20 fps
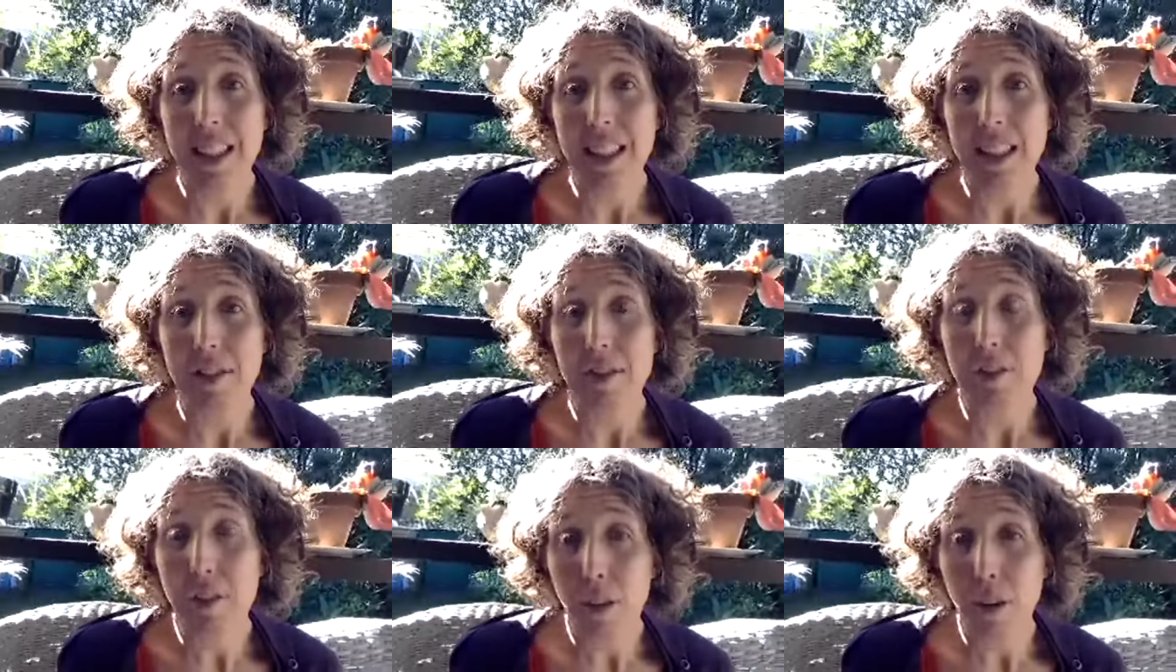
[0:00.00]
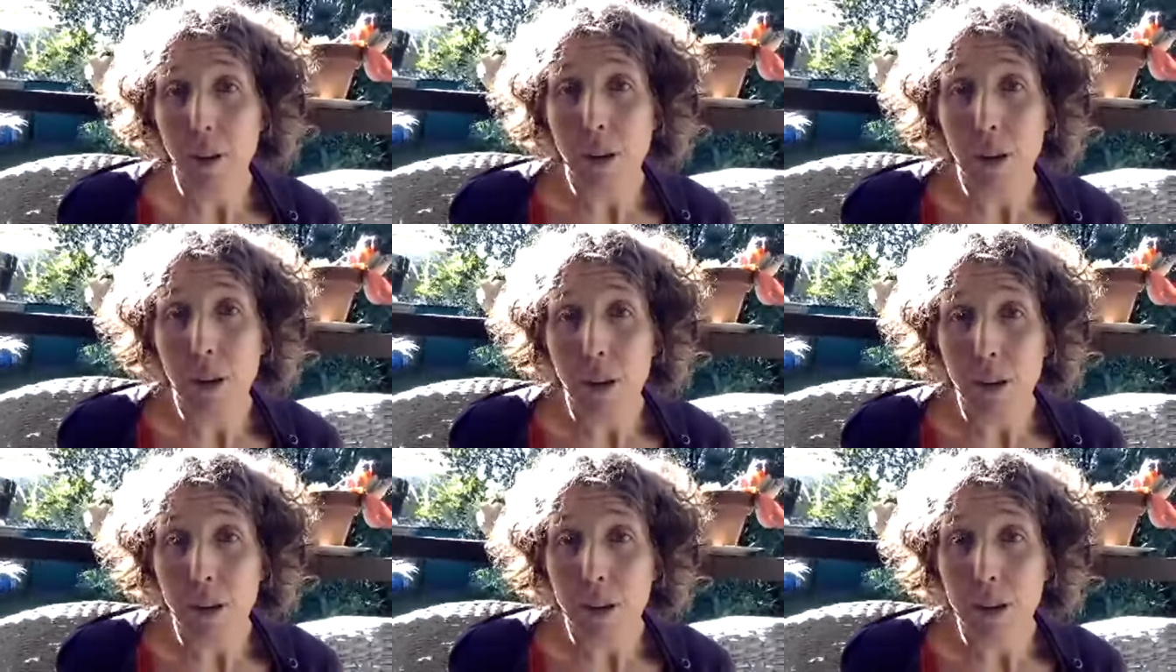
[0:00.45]

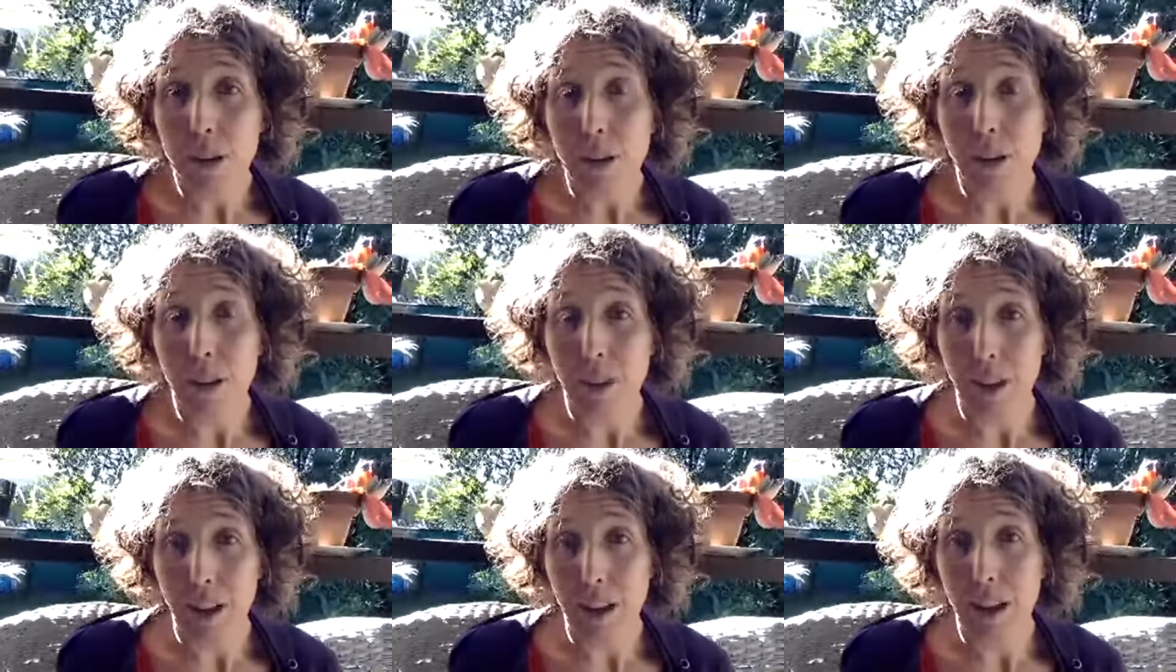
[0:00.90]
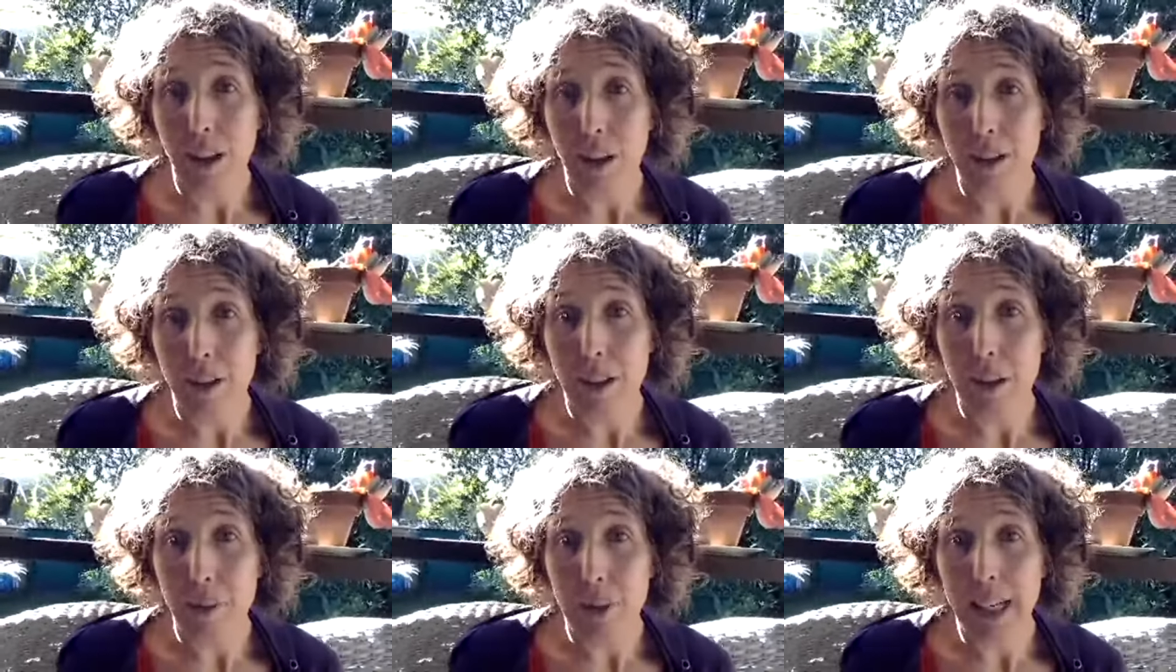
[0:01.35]
for the load
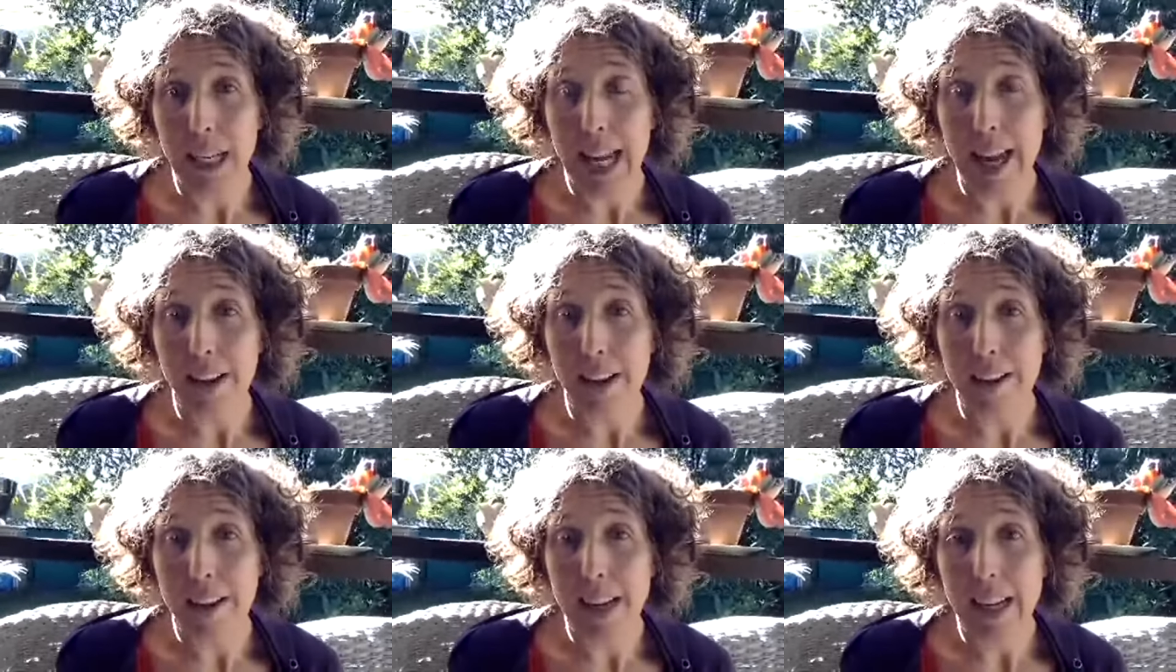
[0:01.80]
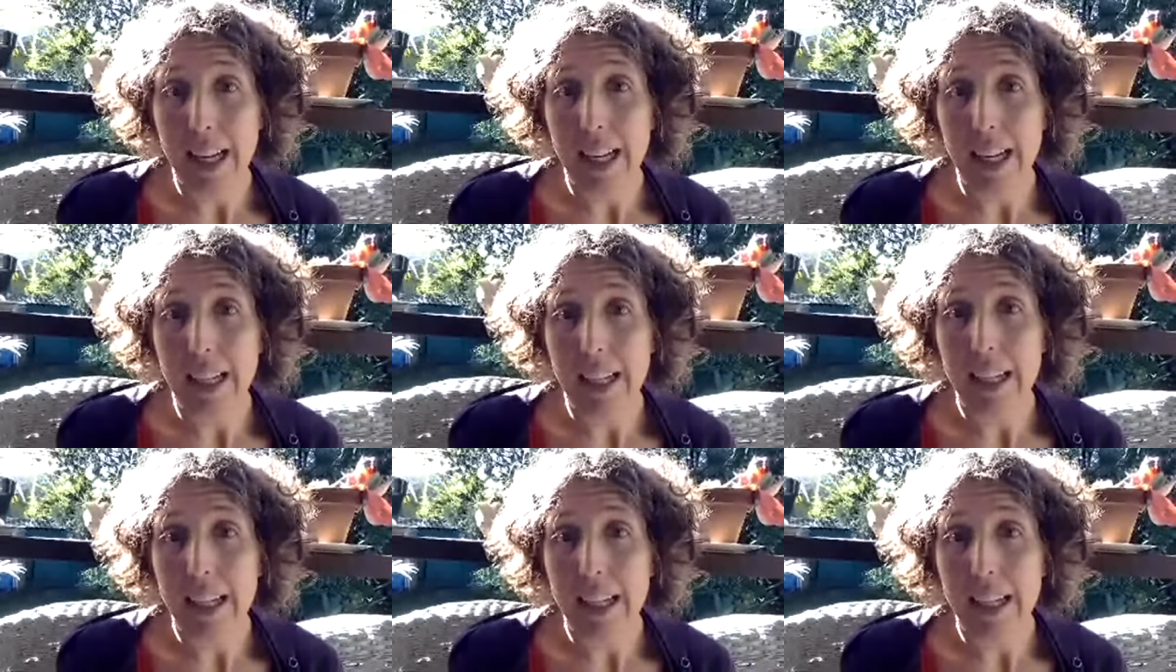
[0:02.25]
that we carry